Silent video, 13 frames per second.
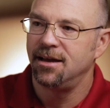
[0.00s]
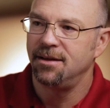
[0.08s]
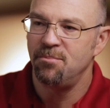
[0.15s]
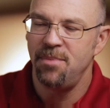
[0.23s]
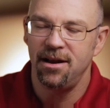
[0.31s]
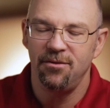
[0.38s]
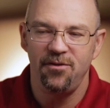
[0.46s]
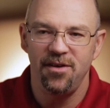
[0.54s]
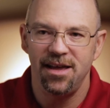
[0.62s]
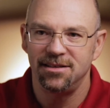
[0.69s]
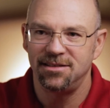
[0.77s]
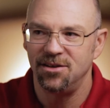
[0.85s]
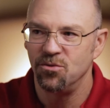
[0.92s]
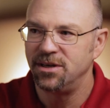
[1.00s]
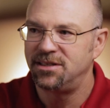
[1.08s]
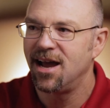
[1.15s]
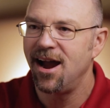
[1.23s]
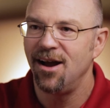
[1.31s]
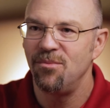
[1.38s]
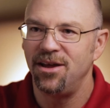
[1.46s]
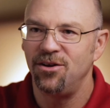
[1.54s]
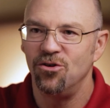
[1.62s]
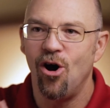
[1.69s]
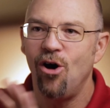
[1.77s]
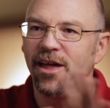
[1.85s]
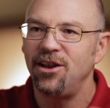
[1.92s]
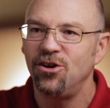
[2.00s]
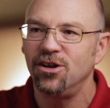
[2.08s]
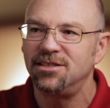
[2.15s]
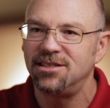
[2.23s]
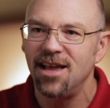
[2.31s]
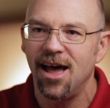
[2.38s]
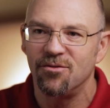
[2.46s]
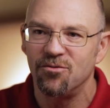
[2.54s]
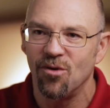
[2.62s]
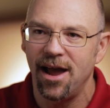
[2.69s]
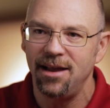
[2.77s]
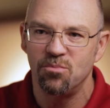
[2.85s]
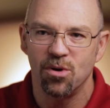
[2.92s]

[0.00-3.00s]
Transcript: benefits and retirement and all that good stuff, right?